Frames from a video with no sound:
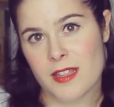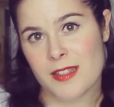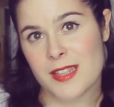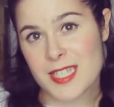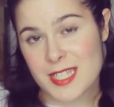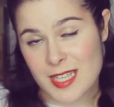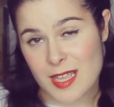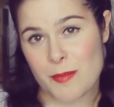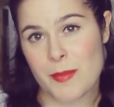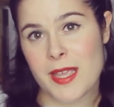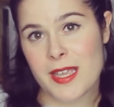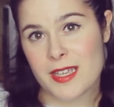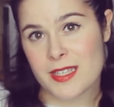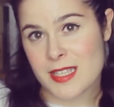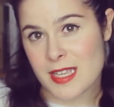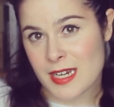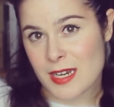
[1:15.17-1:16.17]
this can
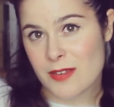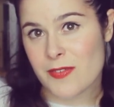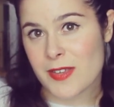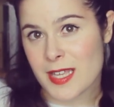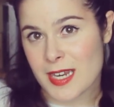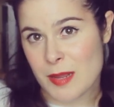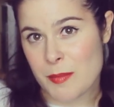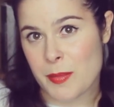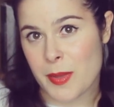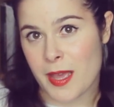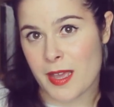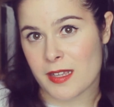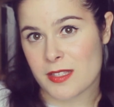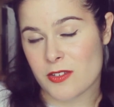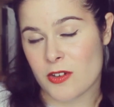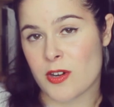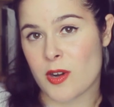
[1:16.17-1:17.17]
make a significant
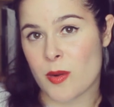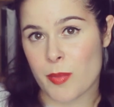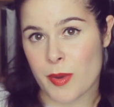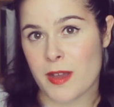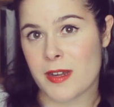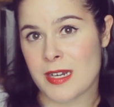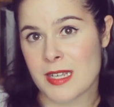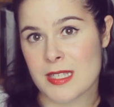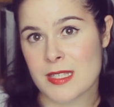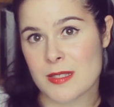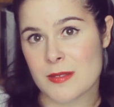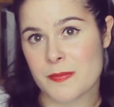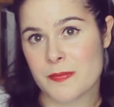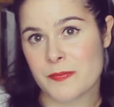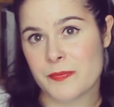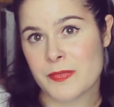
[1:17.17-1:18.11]
impact on our bodies.